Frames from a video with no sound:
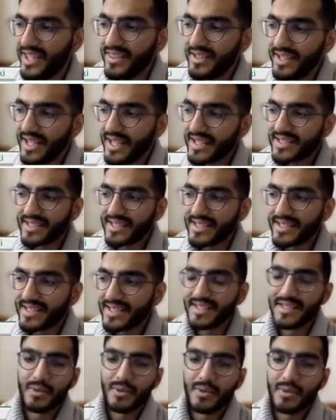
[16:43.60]
Then the next
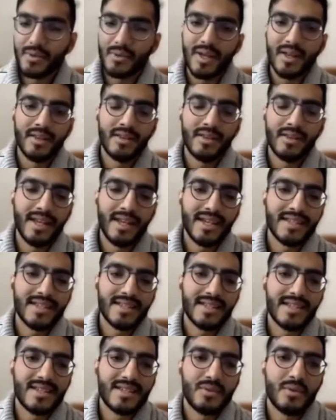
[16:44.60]

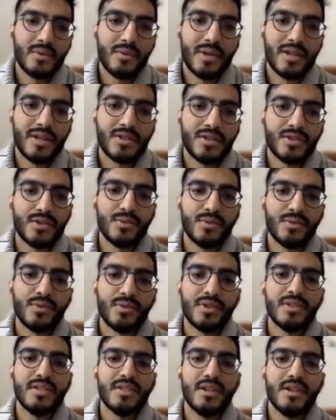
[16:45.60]
lesson we went
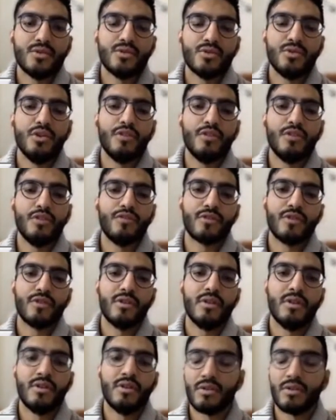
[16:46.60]
to was rule
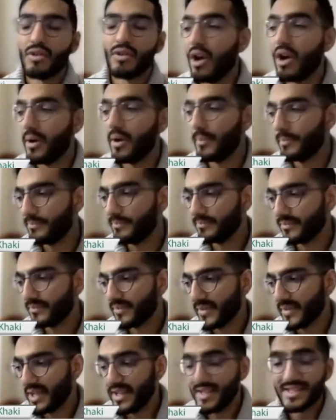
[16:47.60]
of ra.
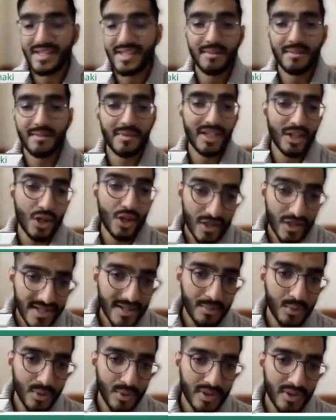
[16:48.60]
Similar
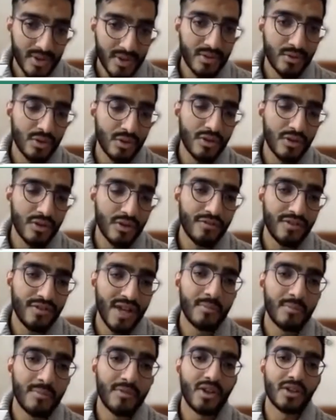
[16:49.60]
concept with rule
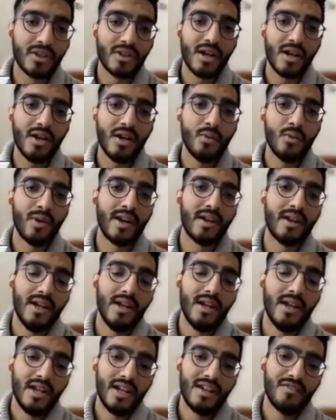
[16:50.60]
of Allah,
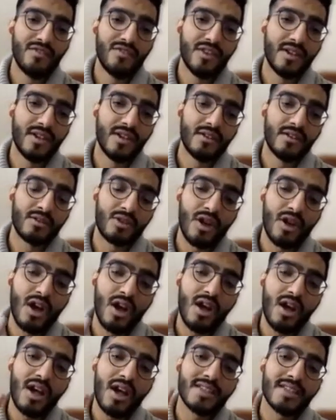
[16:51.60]
where if
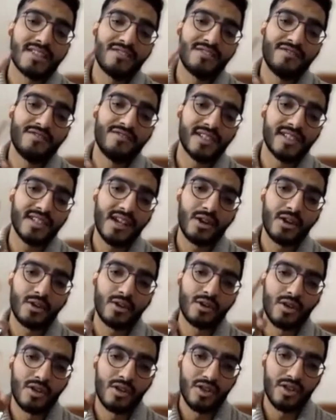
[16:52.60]
the ra has a
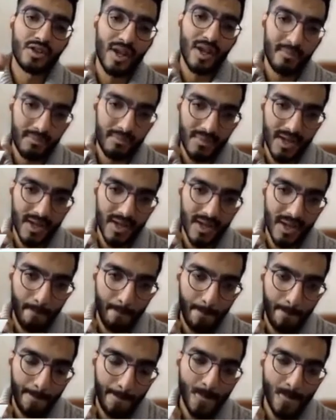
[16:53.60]
fatha or a dhamma,
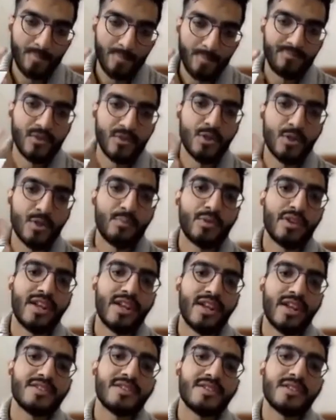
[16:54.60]
you
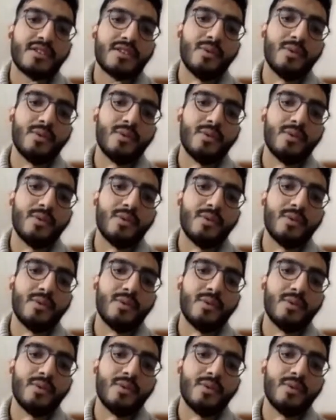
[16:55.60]
pronounce